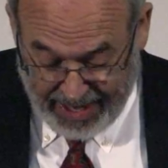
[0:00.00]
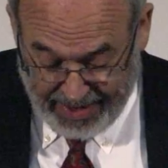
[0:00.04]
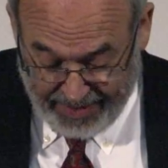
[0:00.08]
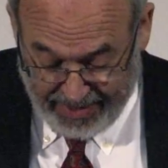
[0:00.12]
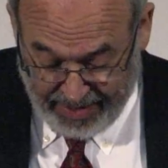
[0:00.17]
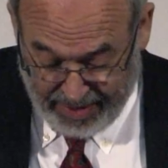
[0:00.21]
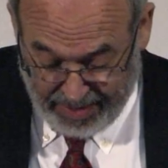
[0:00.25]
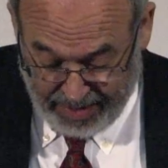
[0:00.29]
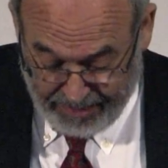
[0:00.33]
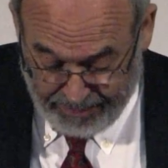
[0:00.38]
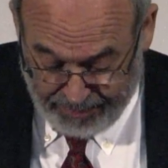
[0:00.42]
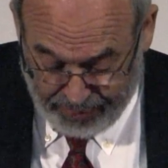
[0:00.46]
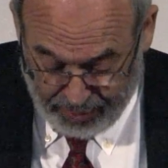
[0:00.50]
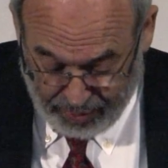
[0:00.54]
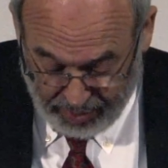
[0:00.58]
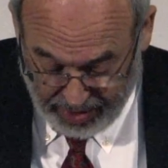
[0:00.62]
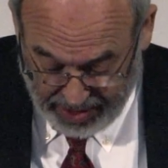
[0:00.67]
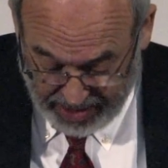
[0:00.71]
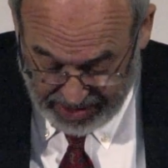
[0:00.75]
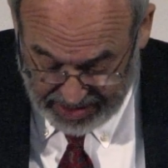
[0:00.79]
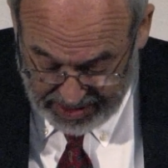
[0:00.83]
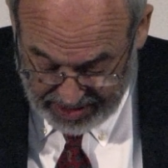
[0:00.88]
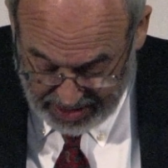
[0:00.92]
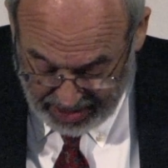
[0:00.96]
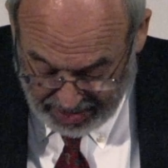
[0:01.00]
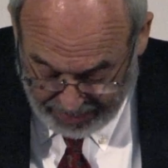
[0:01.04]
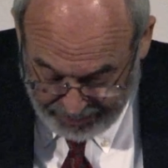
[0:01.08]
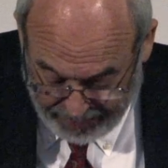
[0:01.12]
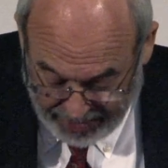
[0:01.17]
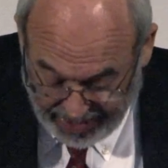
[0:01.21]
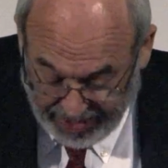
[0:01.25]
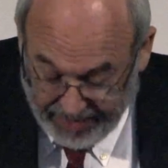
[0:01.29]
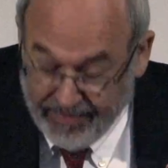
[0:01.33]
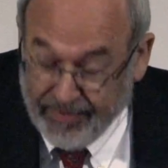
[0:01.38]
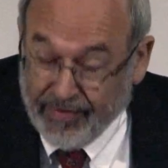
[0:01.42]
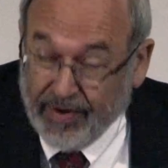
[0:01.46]
other point
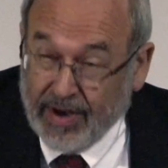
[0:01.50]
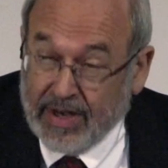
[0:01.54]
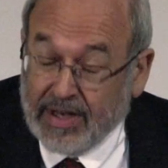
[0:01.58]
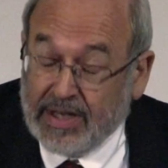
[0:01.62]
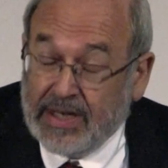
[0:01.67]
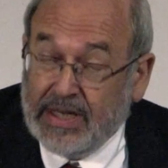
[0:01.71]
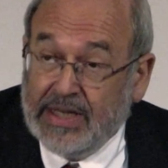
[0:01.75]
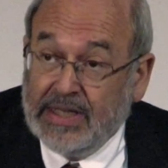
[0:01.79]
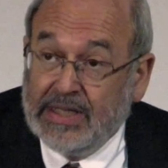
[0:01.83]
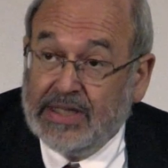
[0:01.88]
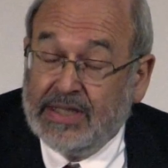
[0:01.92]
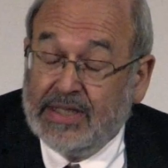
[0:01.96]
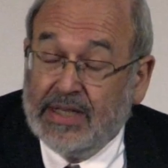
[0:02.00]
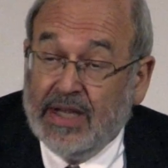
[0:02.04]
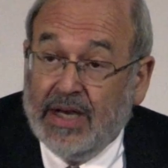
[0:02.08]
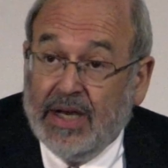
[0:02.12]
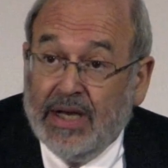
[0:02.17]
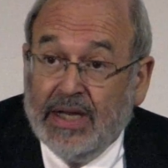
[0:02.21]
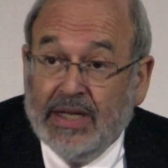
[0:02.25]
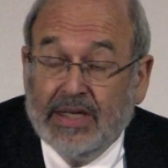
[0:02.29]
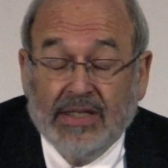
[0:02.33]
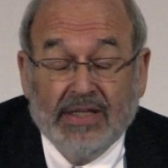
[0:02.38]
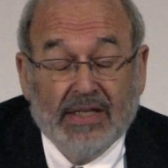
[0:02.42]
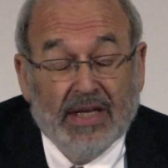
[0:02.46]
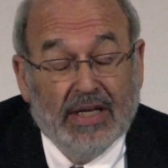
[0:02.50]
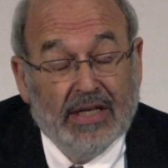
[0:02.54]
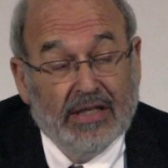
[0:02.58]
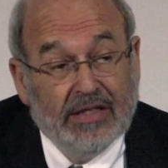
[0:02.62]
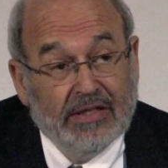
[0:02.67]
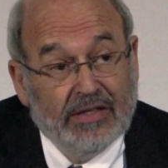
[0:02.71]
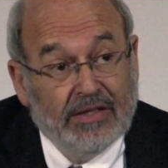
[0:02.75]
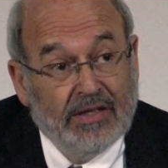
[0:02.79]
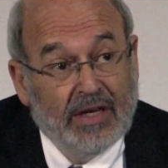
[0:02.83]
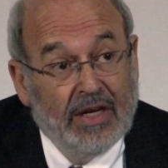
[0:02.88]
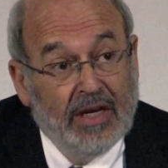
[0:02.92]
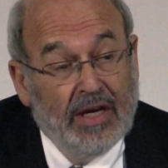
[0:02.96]
about frontier science, that
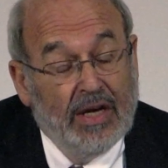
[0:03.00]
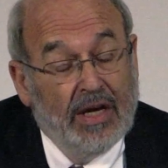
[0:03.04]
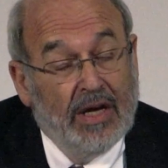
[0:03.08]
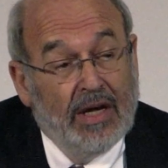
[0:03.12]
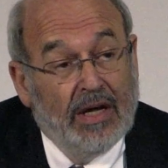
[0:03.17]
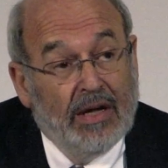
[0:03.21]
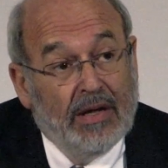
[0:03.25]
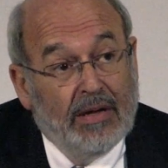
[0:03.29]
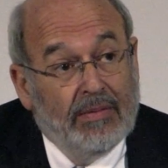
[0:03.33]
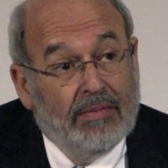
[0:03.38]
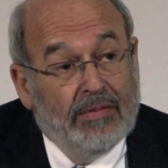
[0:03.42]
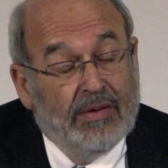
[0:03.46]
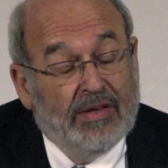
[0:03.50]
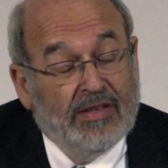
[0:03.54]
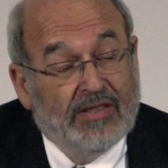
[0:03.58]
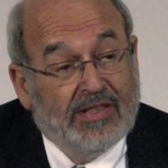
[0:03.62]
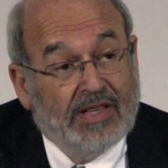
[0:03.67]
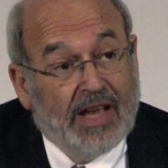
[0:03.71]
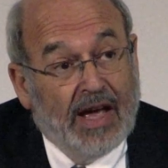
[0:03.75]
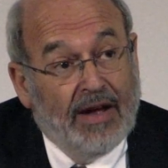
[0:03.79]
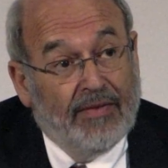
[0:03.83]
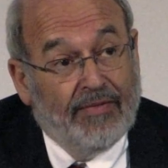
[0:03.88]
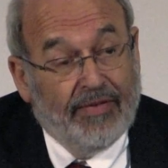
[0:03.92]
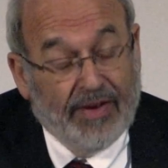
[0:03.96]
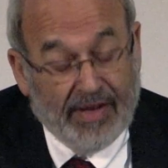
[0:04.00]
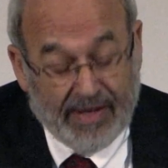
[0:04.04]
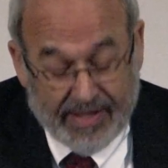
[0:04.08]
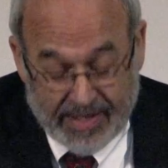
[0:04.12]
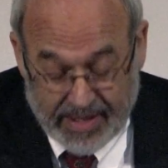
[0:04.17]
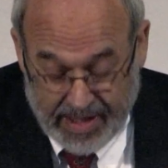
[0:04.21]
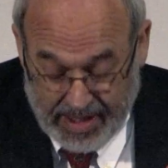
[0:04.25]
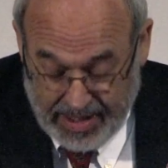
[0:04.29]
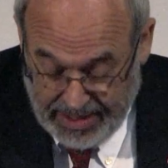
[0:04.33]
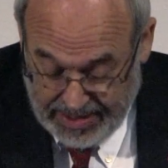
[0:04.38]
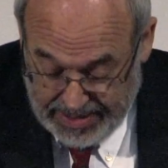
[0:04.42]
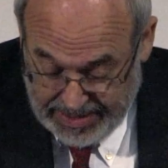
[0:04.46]
is discovery
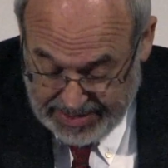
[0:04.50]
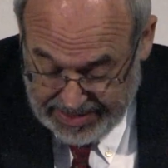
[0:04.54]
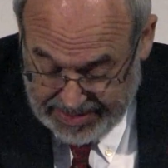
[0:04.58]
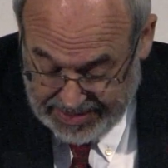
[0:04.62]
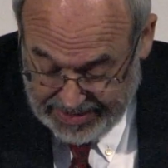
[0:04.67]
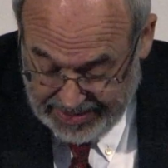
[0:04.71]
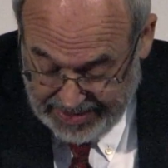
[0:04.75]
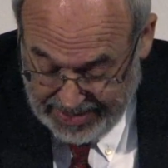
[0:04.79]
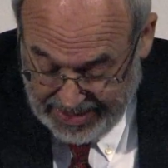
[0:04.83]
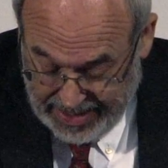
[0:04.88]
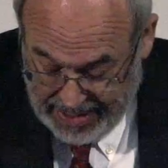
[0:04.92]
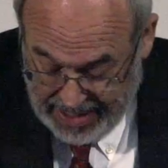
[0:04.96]
science.